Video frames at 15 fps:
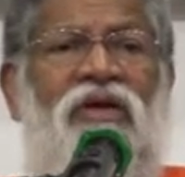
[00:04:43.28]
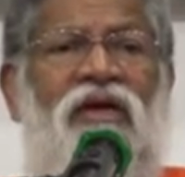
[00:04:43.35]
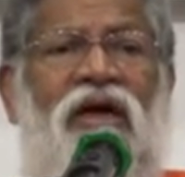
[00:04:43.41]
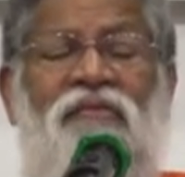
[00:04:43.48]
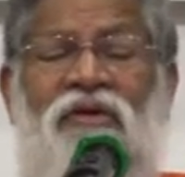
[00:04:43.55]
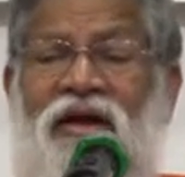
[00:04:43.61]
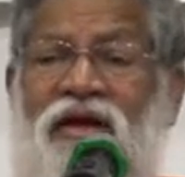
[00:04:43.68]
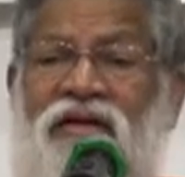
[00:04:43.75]

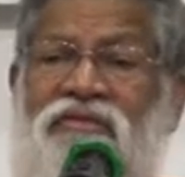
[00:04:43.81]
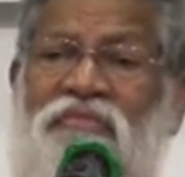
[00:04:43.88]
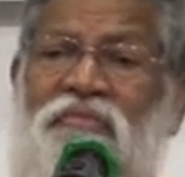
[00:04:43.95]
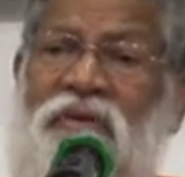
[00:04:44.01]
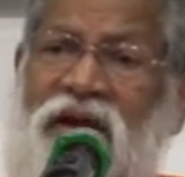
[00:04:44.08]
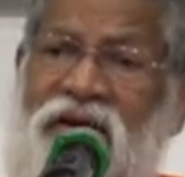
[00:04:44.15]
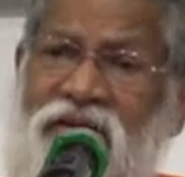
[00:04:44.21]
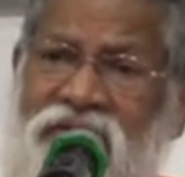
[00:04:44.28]
Whereas
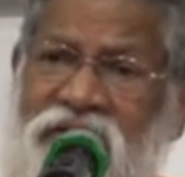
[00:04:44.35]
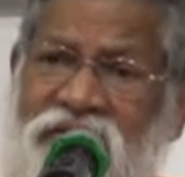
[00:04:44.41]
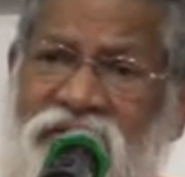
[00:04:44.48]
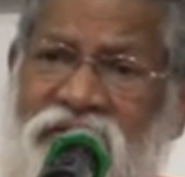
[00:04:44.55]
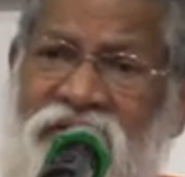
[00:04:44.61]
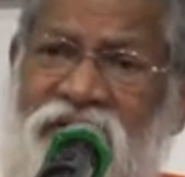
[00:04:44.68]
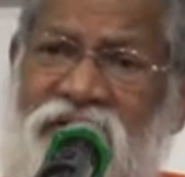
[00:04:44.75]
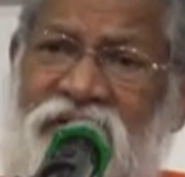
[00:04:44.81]
Prakriti is
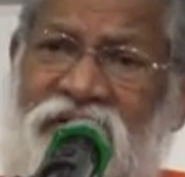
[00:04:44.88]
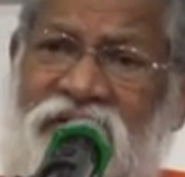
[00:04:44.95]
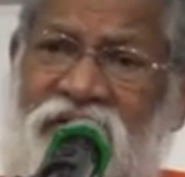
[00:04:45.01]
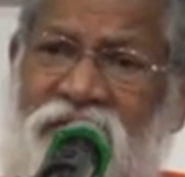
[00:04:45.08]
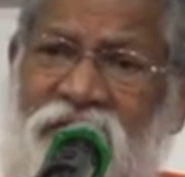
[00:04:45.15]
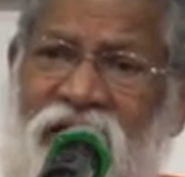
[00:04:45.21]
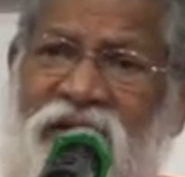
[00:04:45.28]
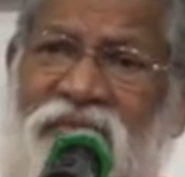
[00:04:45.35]

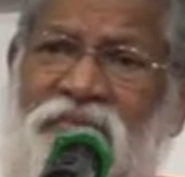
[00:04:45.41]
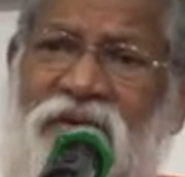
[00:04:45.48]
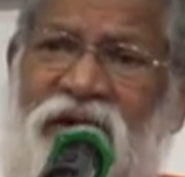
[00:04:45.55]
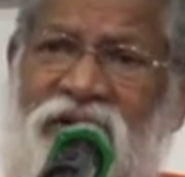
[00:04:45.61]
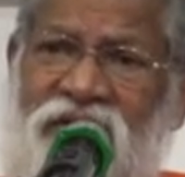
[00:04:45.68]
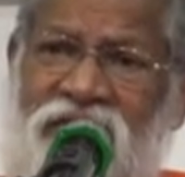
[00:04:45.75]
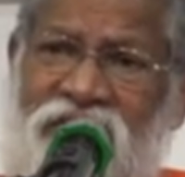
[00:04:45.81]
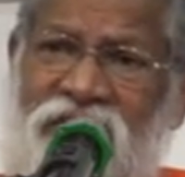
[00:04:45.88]
indicated by
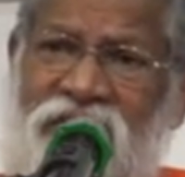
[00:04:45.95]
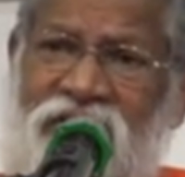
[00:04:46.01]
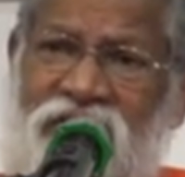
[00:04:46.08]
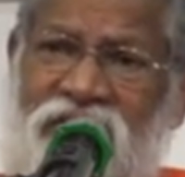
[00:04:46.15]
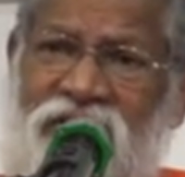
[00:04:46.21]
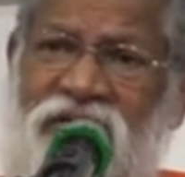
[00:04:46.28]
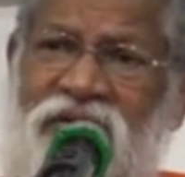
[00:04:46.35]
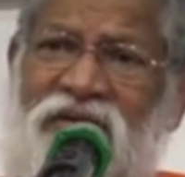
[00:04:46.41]

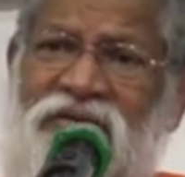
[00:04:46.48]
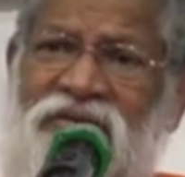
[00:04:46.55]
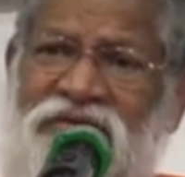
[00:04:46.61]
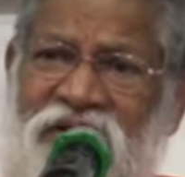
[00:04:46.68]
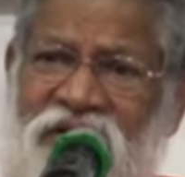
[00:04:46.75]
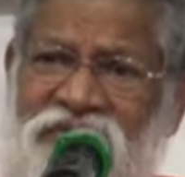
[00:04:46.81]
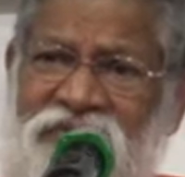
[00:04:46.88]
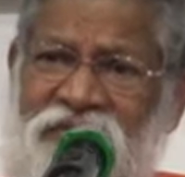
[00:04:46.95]
Prakriti,
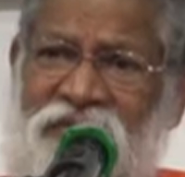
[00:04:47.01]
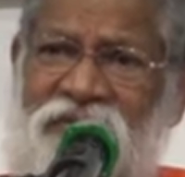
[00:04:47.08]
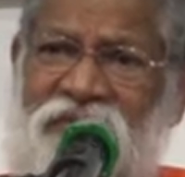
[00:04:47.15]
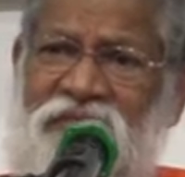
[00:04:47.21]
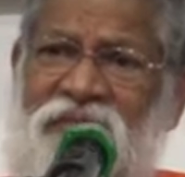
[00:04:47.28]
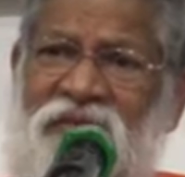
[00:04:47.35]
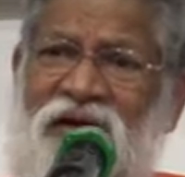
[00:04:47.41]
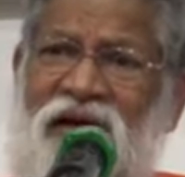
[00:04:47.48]

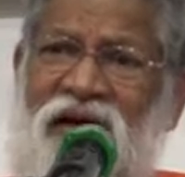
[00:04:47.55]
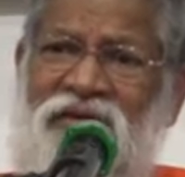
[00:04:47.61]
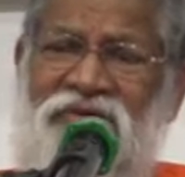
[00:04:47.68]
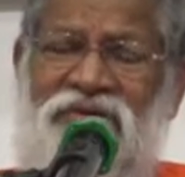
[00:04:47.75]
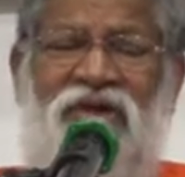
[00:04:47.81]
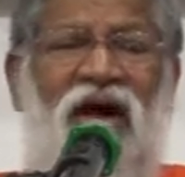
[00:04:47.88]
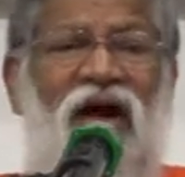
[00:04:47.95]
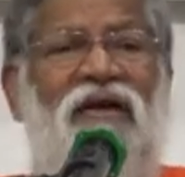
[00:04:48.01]
Kshetram and
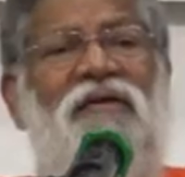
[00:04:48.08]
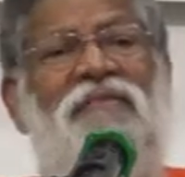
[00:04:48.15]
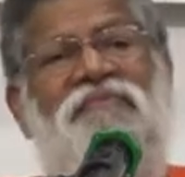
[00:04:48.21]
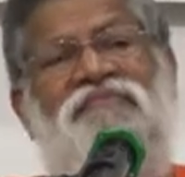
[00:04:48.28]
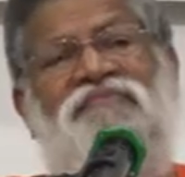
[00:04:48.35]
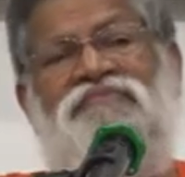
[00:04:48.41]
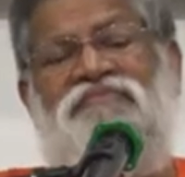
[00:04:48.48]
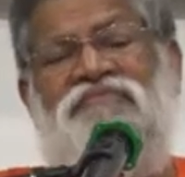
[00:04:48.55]
Jnanam.
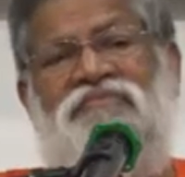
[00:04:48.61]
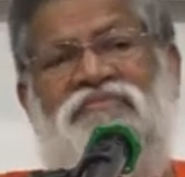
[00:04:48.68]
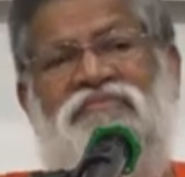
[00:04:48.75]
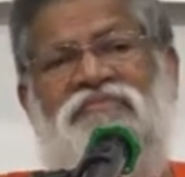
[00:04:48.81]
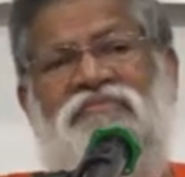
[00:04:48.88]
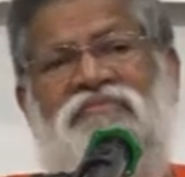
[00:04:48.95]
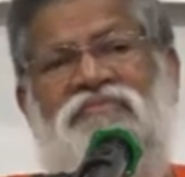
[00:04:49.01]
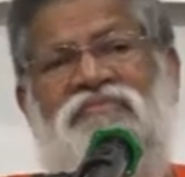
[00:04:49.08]

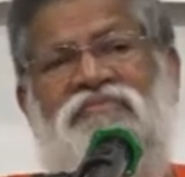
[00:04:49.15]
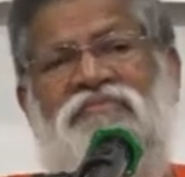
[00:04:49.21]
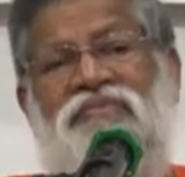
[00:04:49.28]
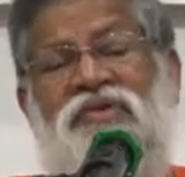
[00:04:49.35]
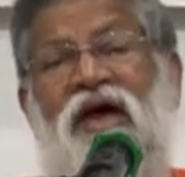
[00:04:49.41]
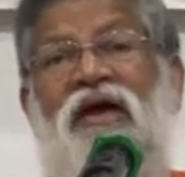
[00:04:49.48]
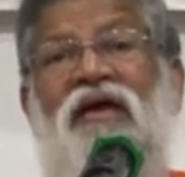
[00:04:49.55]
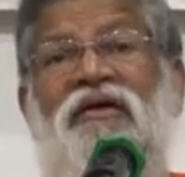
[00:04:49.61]

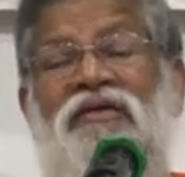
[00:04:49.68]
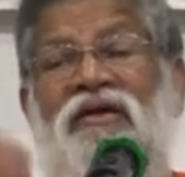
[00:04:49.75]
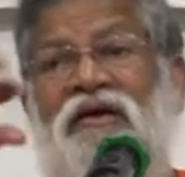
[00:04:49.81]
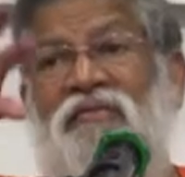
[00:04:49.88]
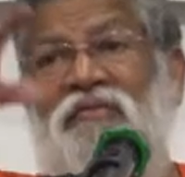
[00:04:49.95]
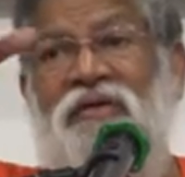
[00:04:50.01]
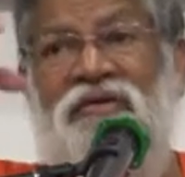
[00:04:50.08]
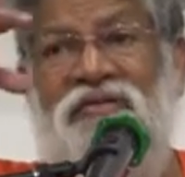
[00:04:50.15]
Jnana
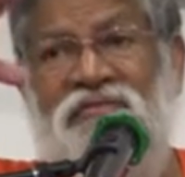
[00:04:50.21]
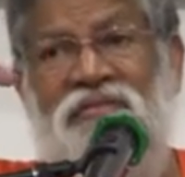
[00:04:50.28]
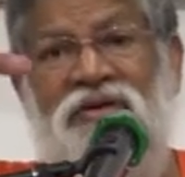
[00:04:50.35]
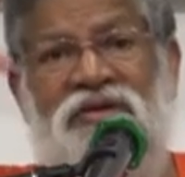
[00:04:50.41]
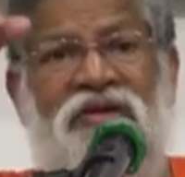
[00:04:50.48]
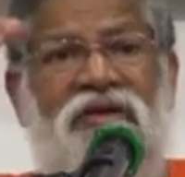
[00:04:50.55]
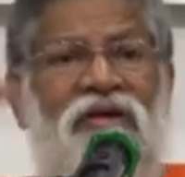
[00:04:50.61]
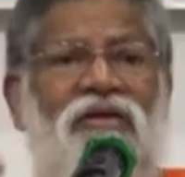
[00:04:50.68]
there means
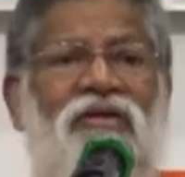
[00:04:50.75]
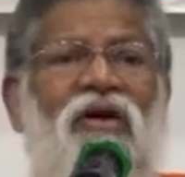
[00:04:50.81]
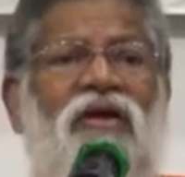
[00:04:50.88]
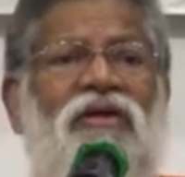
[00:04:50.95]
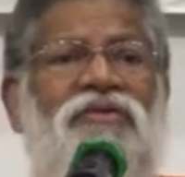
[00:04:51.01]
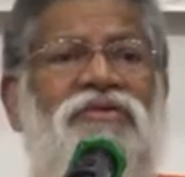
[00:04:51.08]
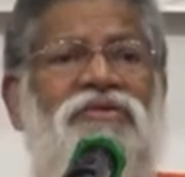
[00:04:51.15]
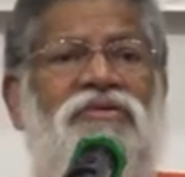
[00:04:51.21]
material
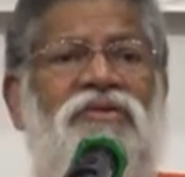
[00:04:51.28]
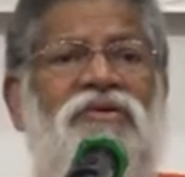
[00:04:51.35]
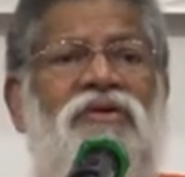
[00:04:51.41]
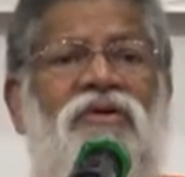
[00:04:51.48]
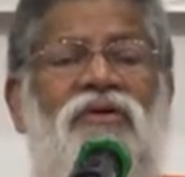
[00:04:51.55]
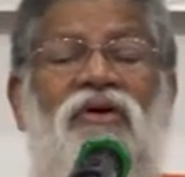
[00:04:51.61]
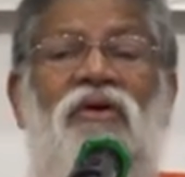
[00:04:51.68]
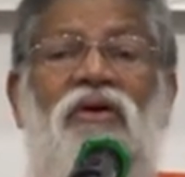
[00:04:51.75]
knowledge
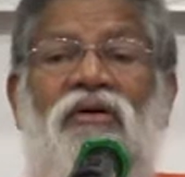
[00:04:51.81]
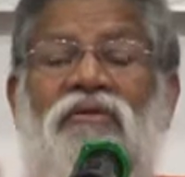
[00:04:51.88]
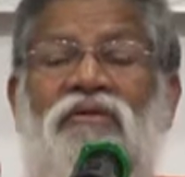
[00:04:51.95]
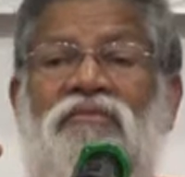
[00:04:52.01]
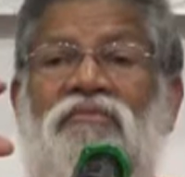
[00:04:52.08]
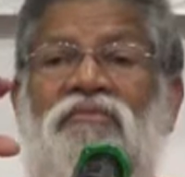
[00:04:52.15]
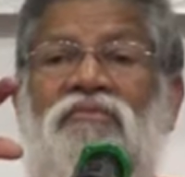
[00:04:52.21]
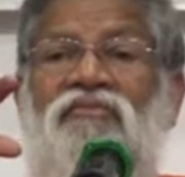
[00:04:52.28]

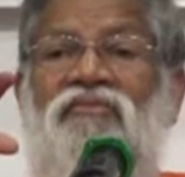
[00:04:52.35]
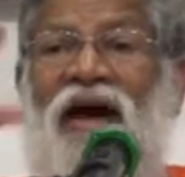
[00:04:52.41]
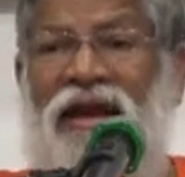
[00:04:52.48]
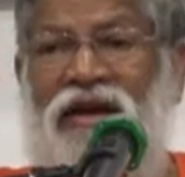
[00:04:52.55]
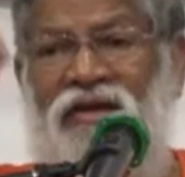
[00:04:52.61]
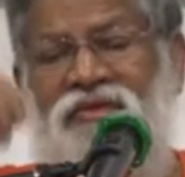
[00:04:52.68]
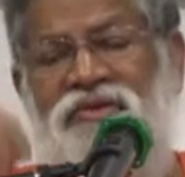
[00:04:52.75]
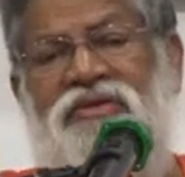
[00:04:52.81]
or
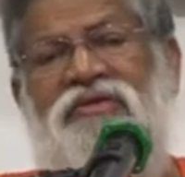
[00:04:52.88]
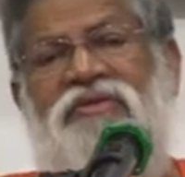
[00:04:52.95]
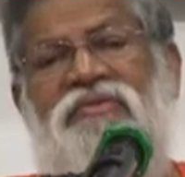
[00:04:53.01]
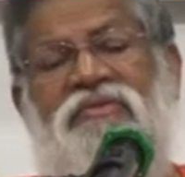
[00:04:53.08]
values.